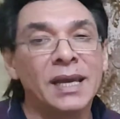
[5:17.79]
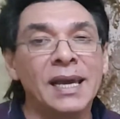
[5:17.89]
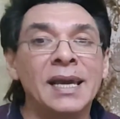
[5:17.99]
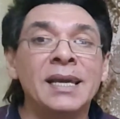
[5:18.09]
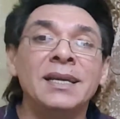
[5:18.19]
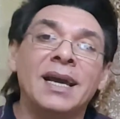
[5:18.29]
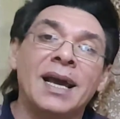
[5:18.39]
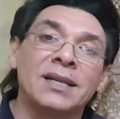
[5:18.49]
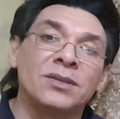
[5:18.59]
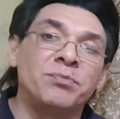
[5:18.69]
A
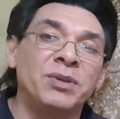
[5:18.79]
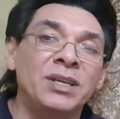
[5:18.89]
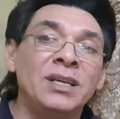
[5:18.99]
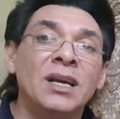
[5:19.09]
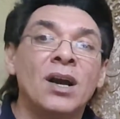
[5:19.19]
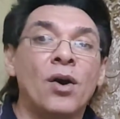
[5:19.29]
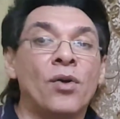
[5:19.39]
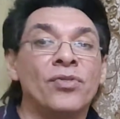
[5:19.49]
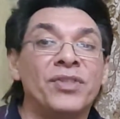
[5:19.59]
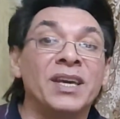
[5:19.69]
and B
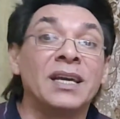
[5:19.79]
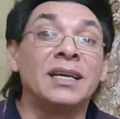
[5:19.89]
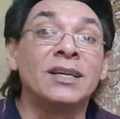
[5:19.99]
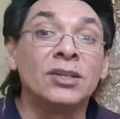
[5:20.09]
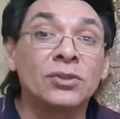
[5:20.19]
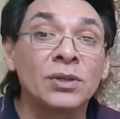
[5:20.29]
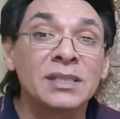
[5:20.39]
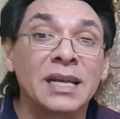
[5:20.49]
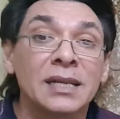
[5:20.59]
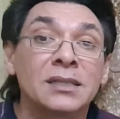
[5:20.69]
on their
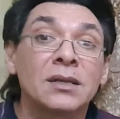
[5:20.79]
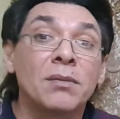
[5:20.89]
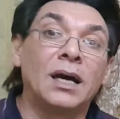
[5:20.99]
erythrocytes,